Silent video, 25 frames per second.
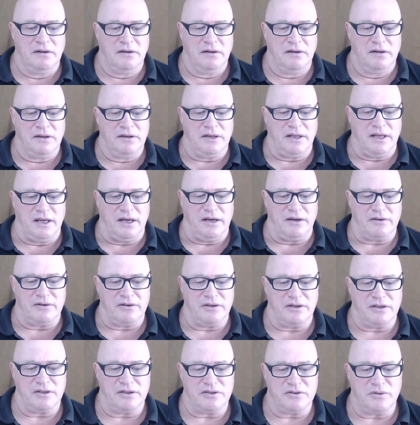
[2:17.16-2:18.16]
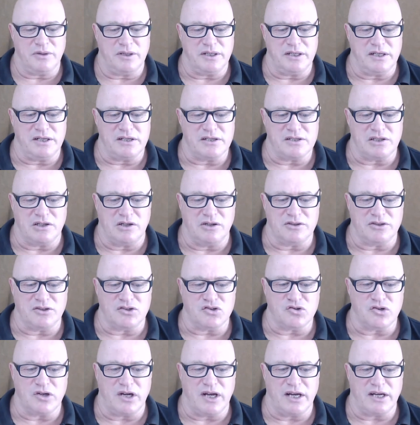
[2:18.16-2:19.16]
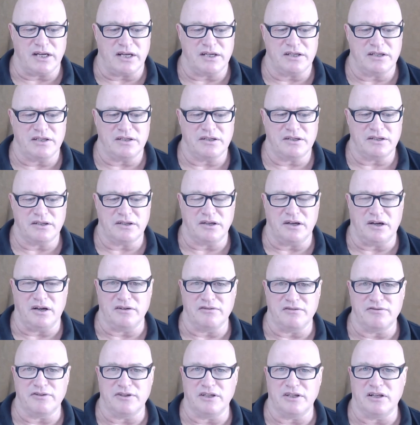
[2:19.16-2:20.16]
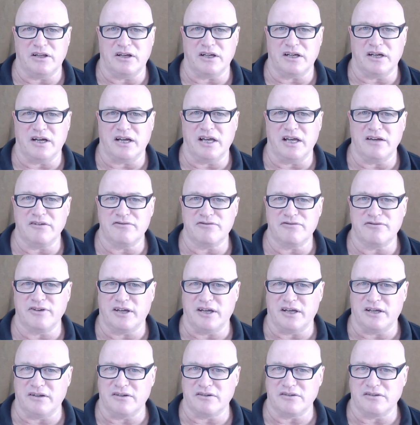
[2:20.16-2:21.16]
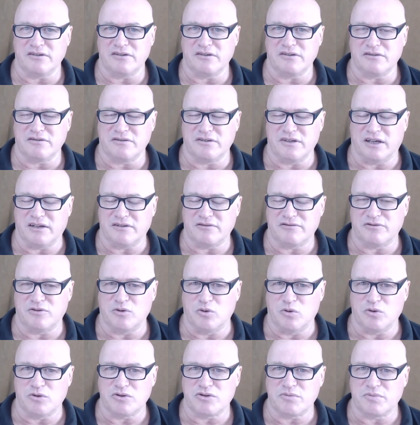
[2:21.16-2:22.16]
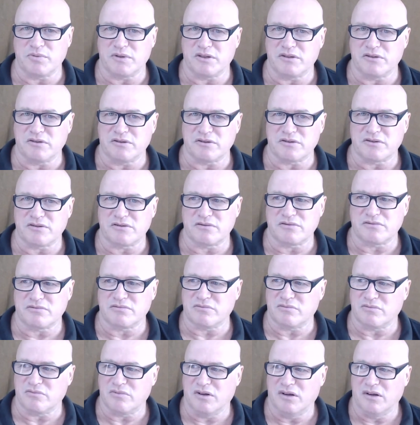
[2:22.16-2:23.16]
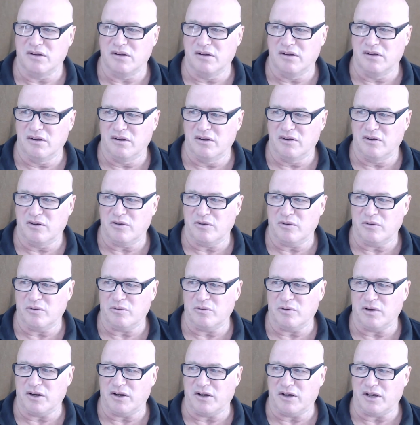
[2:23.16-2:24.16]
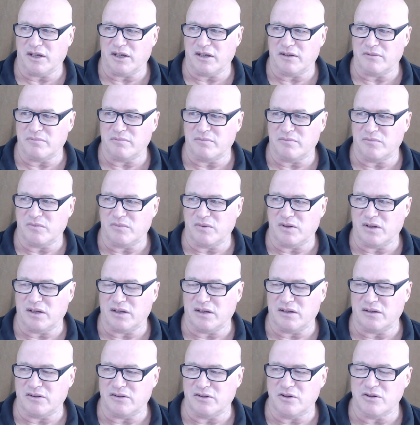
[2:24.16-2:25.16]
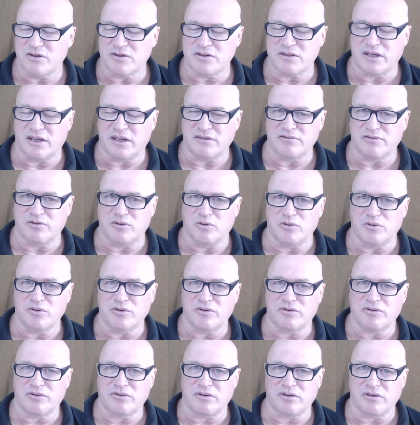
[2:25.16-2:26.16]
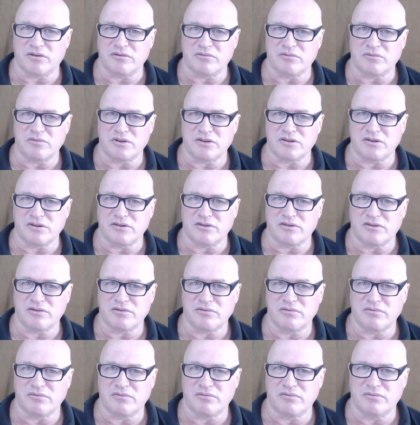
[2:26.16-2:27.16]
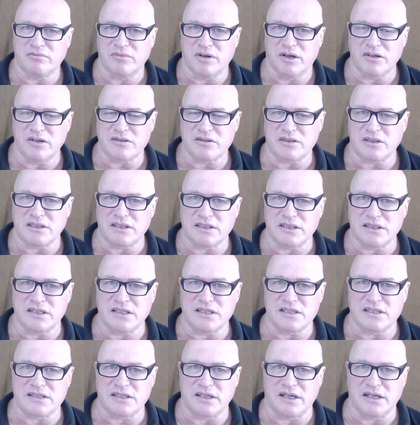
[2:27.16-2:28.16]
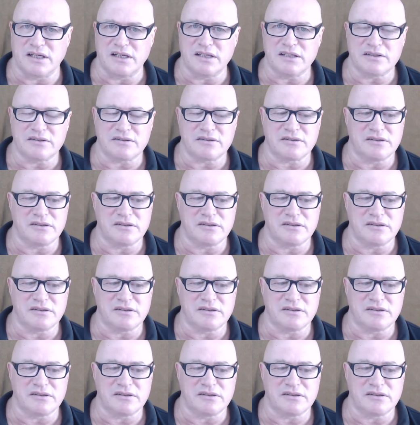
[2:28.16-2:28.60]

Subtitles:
Now, 20 years along the track, I feel like I have found that force, because when I can use that force, and which is mostly these days,